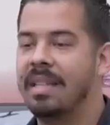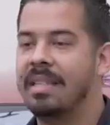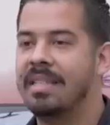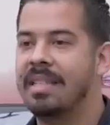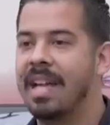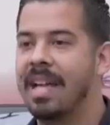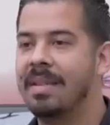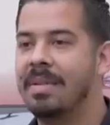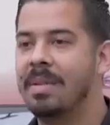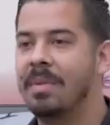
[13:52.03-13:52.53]
it's
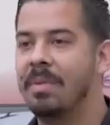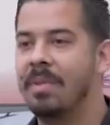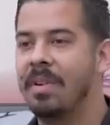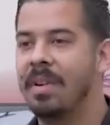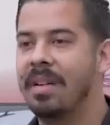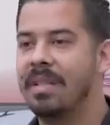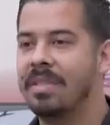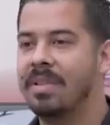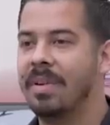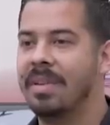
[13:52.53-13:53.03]
time to move
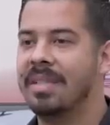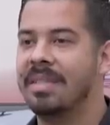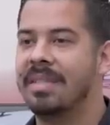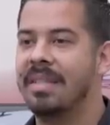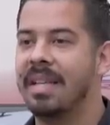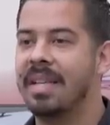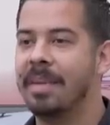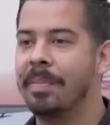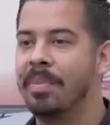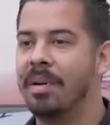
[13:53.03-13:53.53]
on to our
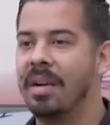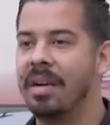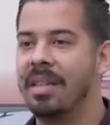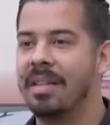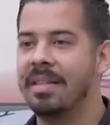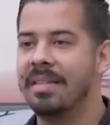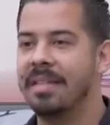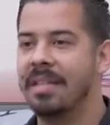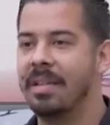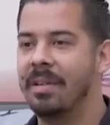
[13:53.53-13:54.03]
second part
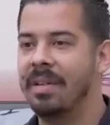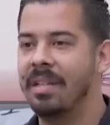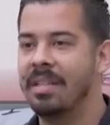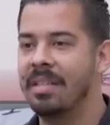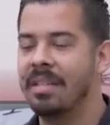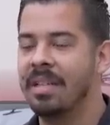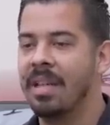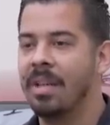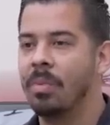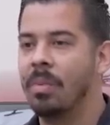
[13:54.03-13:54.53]
of the
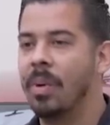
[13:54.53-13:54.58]
series,